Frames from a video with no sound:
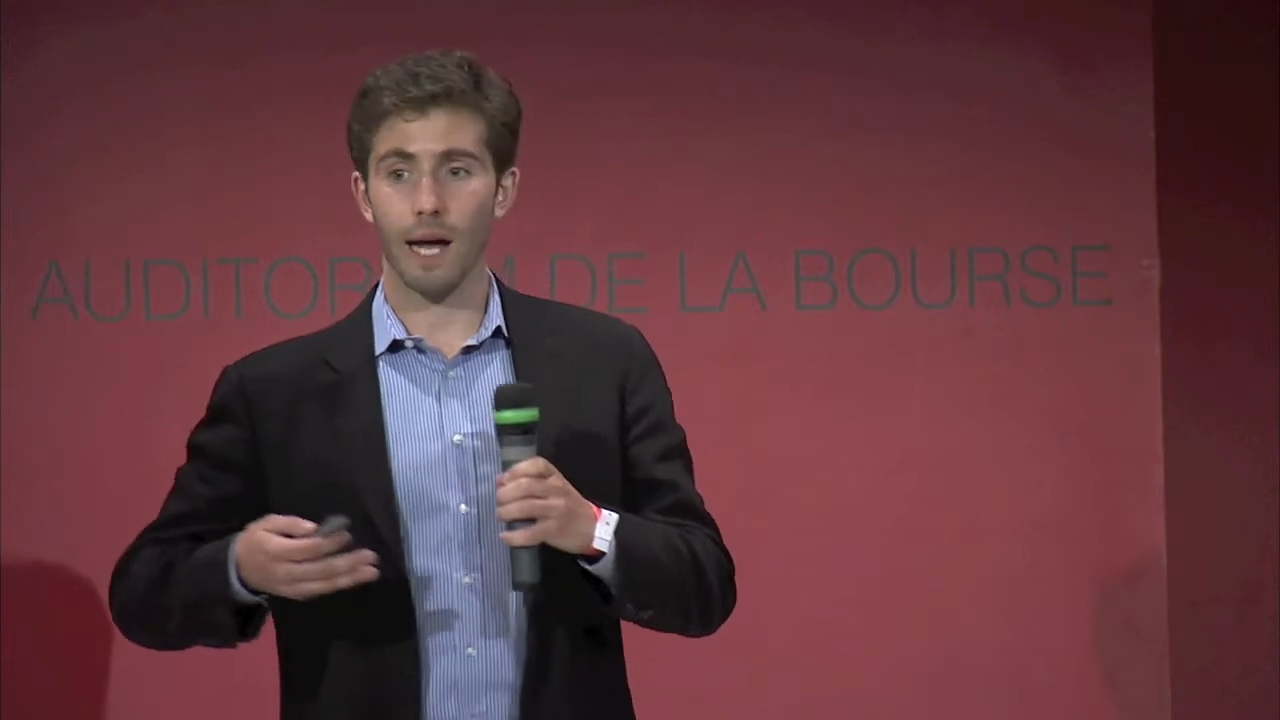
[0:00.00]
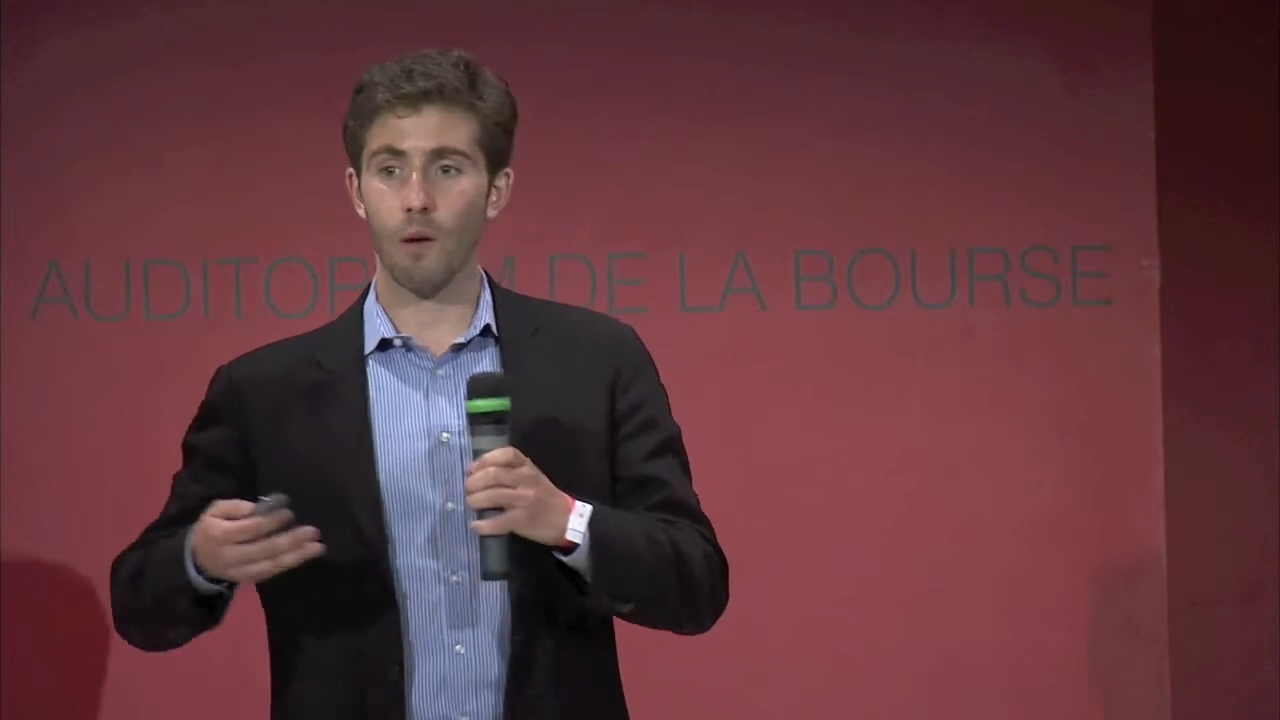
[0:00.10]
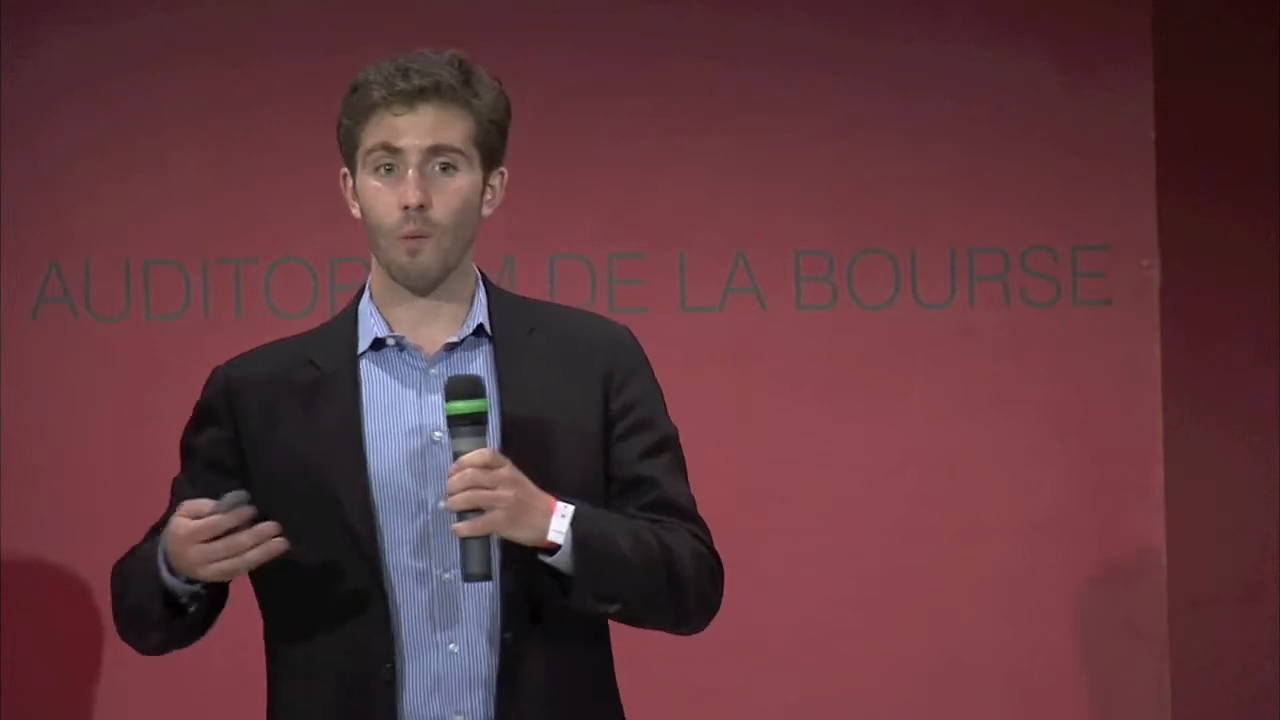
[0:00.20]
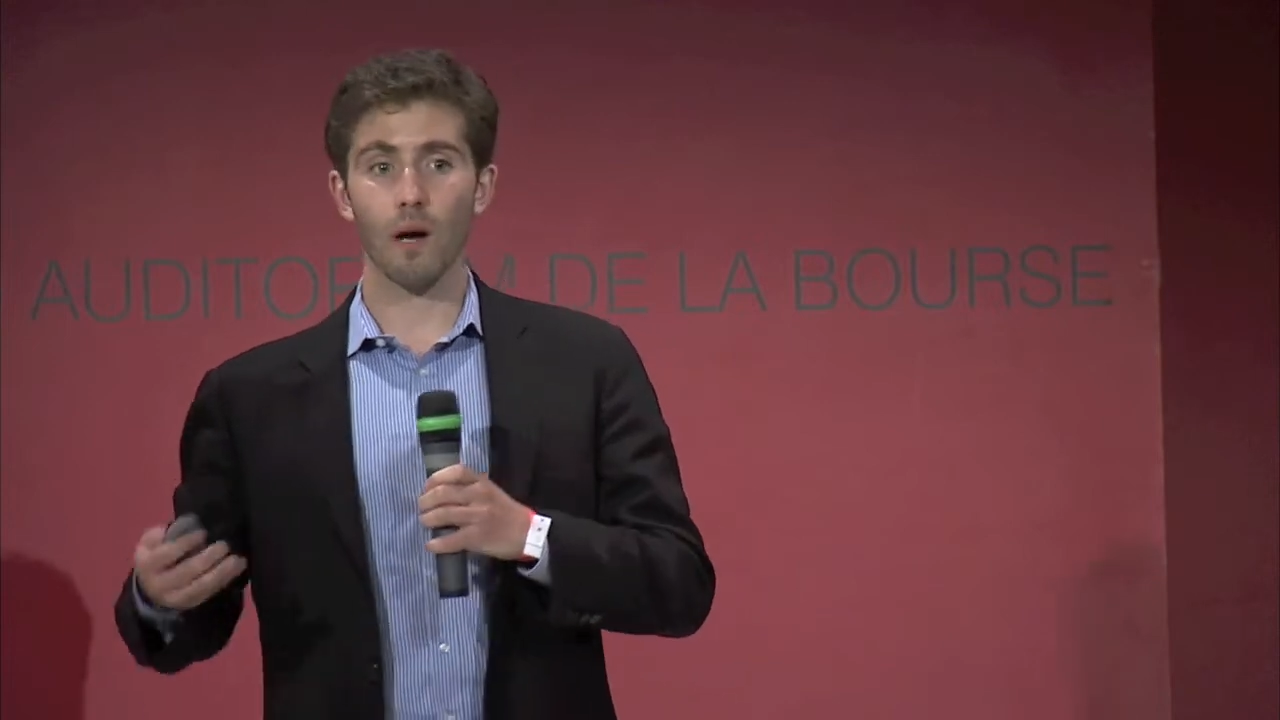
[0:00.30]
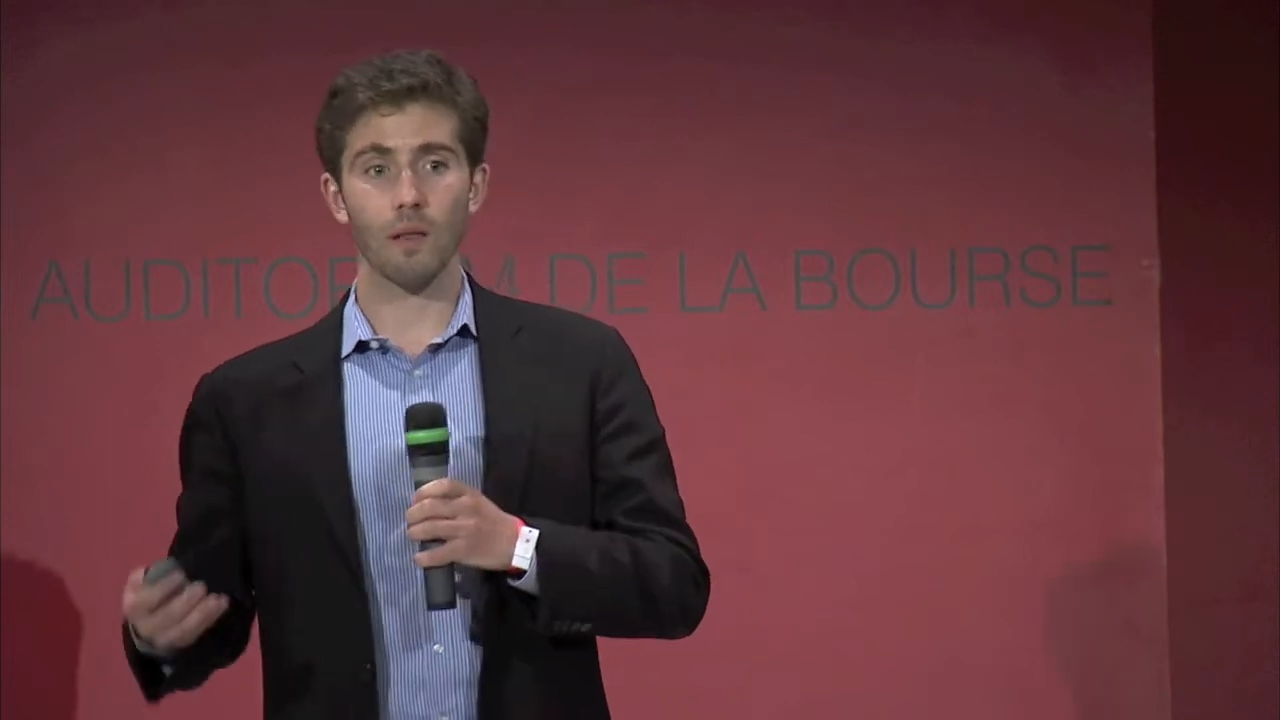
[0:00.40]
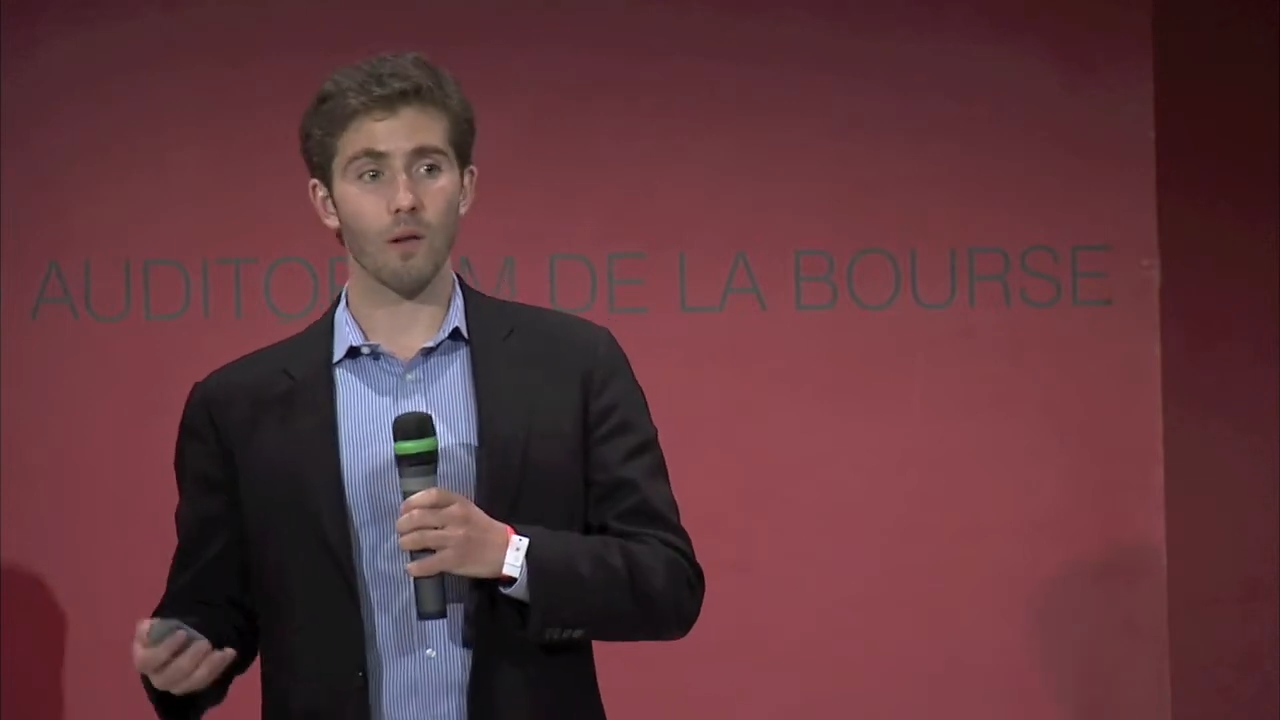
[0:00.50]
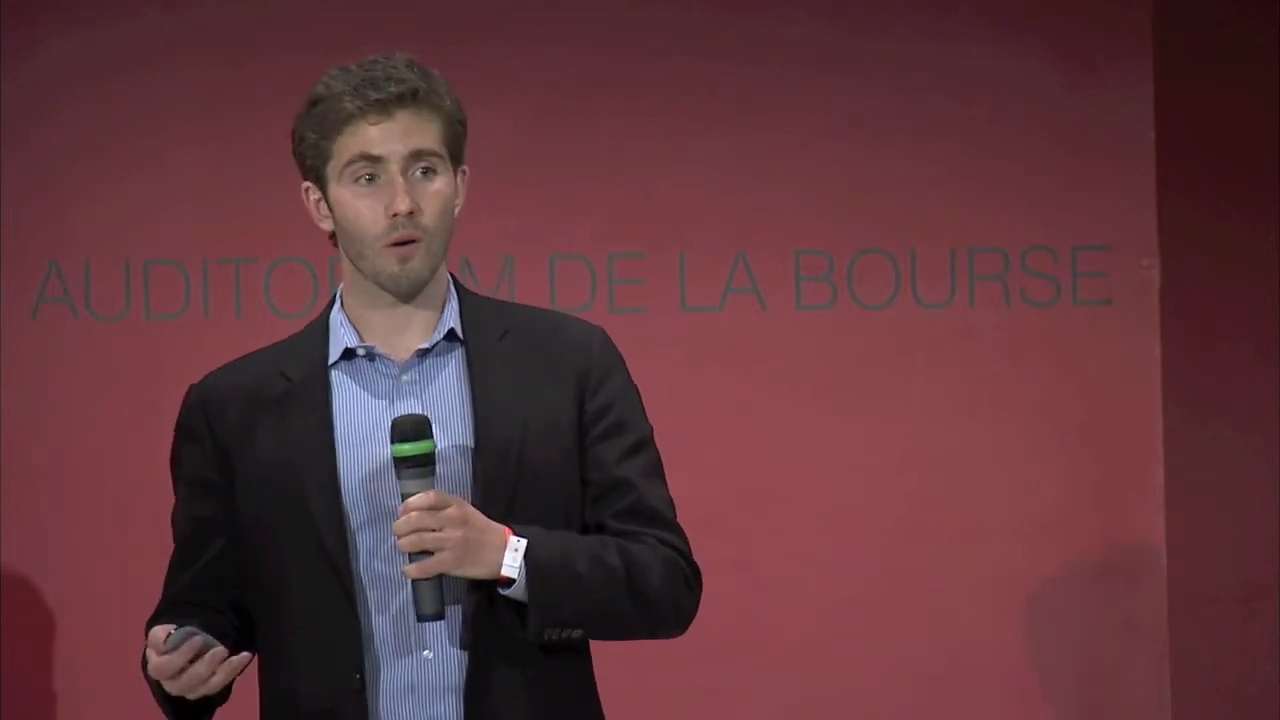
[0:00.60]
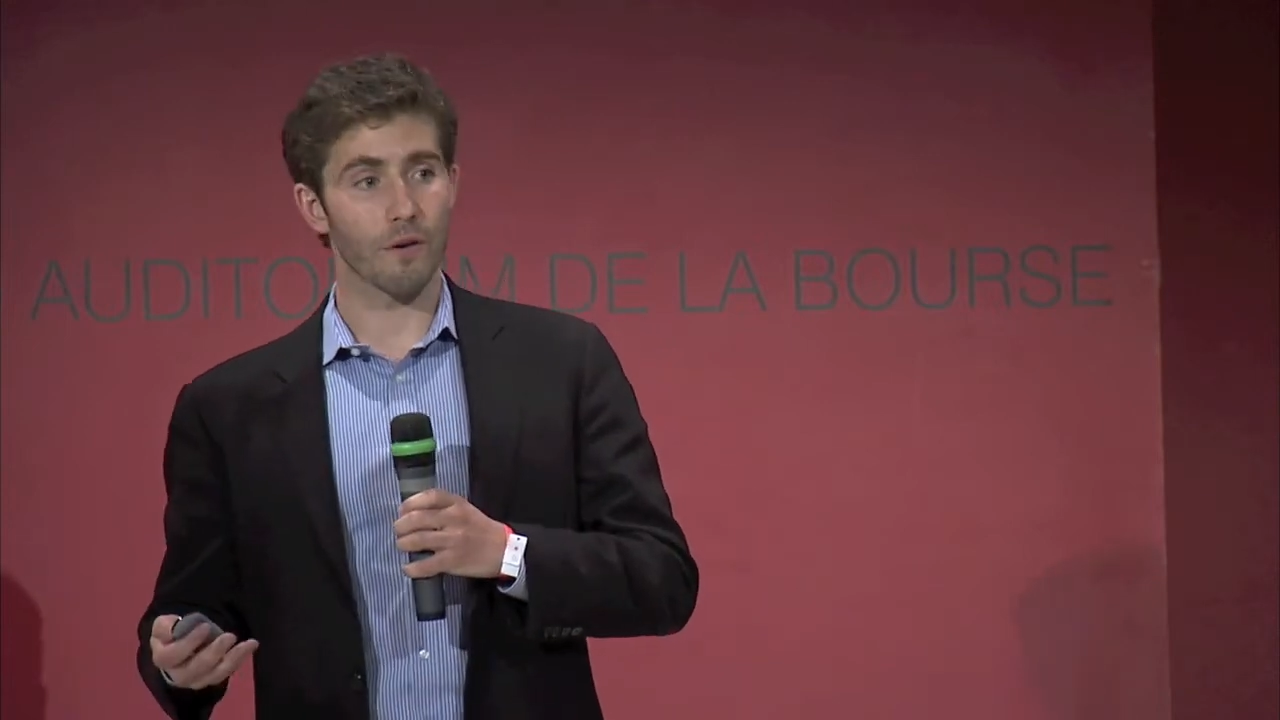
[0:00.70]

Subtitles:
at what load